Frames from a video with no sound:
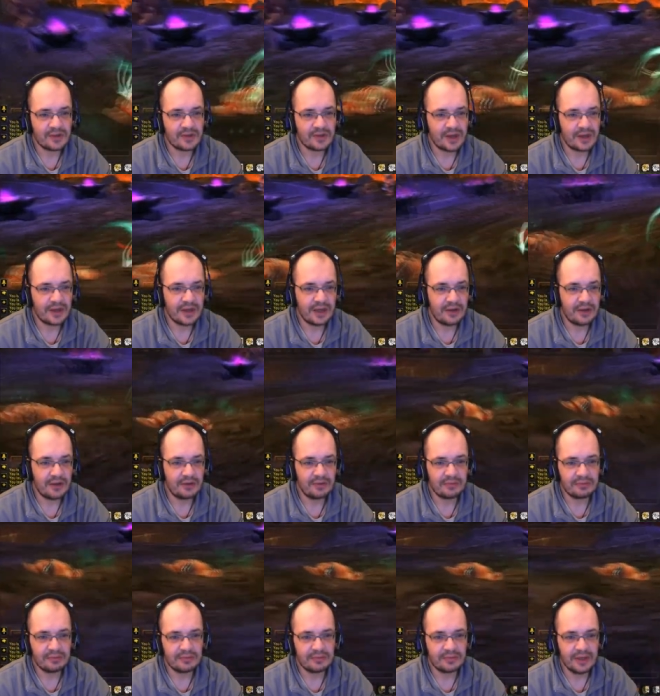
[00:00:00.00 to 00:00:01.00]
so I carry
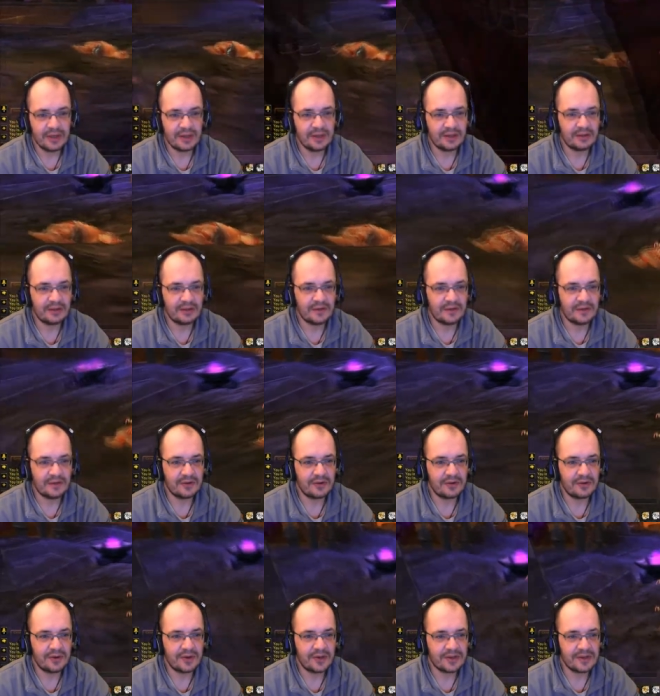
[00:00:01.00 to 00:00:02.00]
on hitting
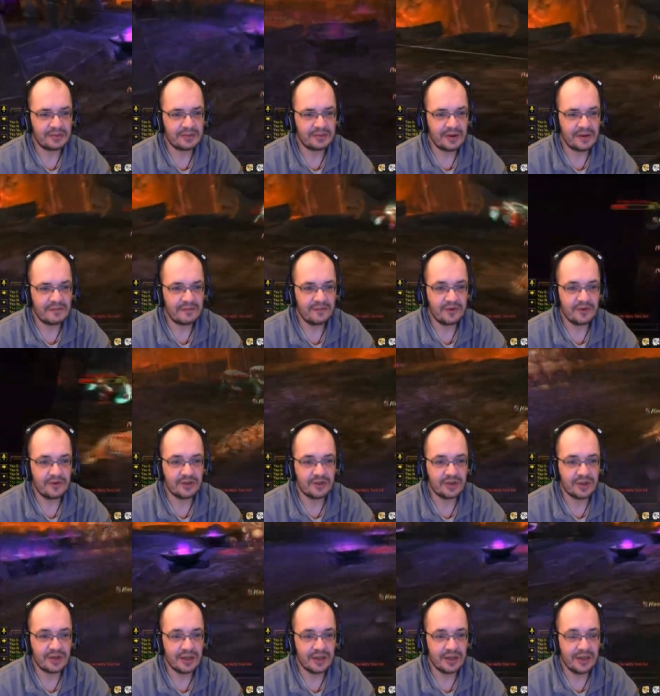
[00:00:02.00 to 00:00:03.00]
different targets, but
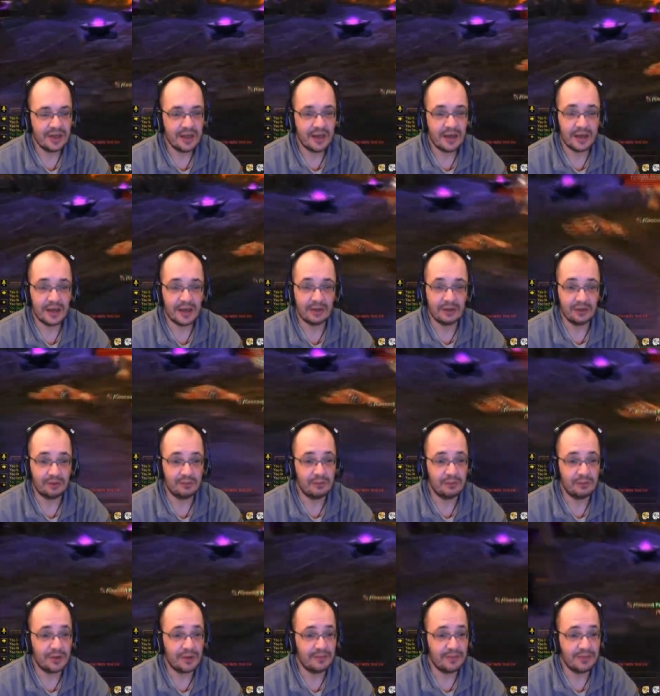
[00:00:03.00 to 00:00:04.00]
unfortunately here I do
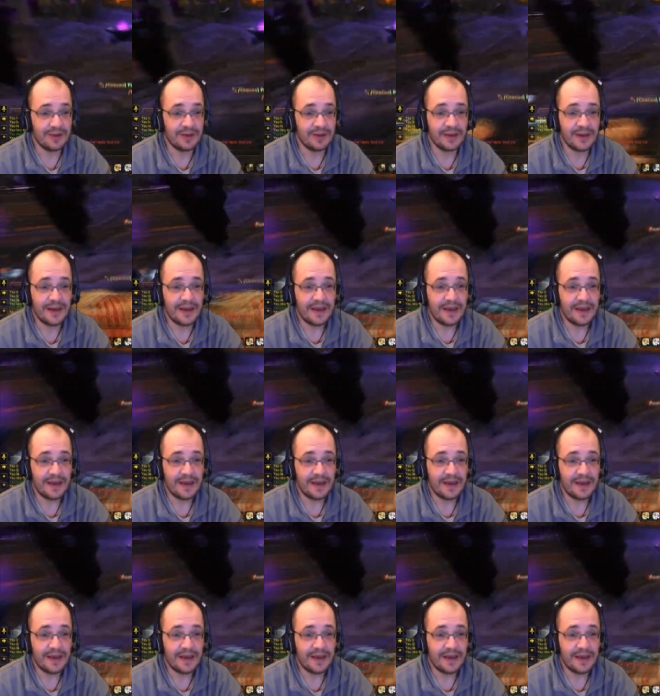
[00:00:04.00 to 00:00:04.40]
pull him